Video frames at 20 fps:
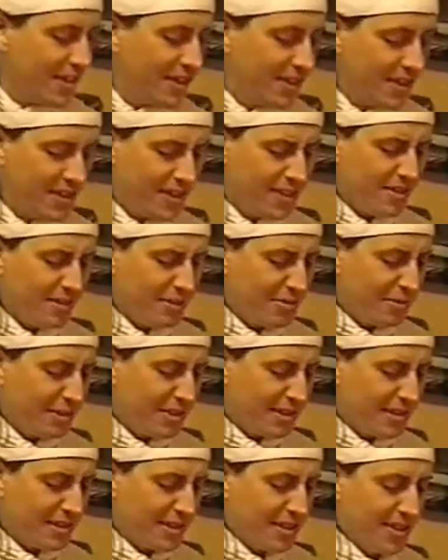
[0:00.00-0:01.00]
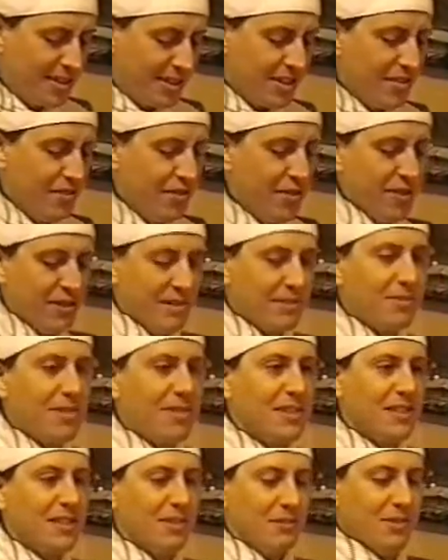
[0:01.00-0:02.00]
I was kind of confused what to do,
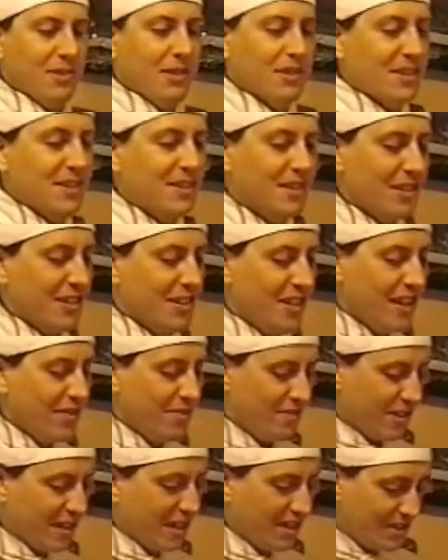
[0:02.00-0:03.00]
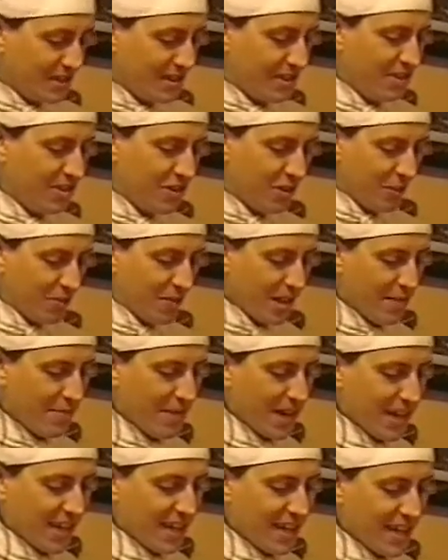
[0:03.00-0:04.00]
and everyone else dropped their
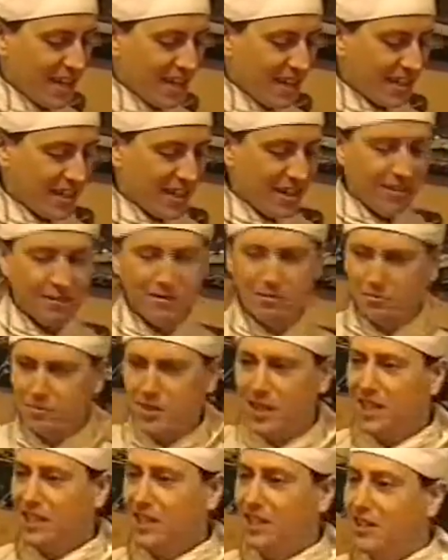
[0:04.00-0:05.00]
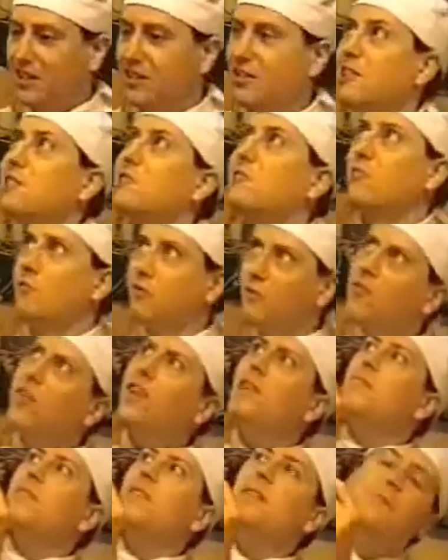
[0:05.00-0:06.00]
pancake and there was me, I just
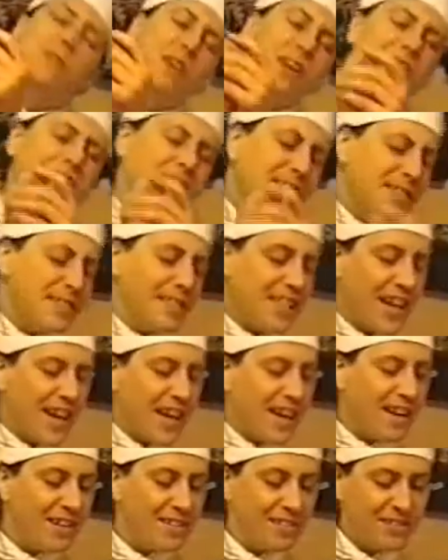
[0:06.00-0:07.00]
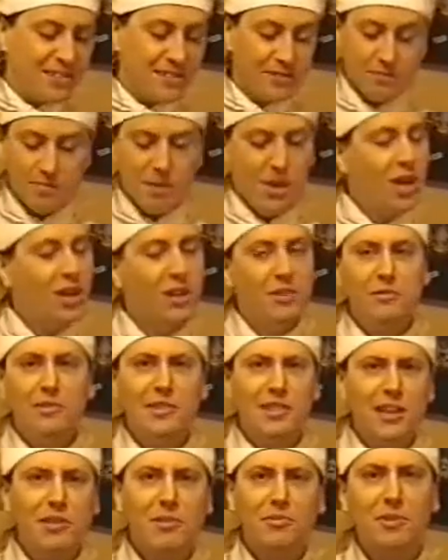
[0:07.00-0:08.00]
flipped it miles in the air and I was the
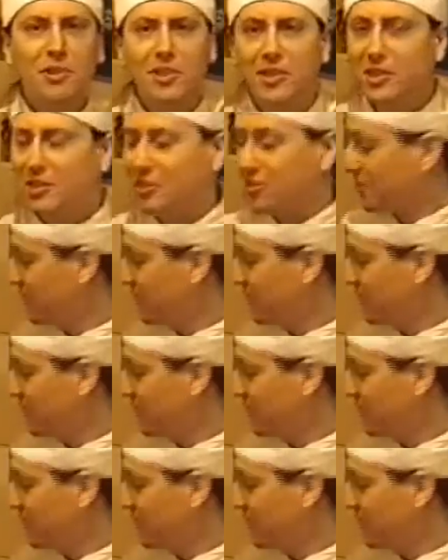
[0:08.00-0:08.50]
only one that caught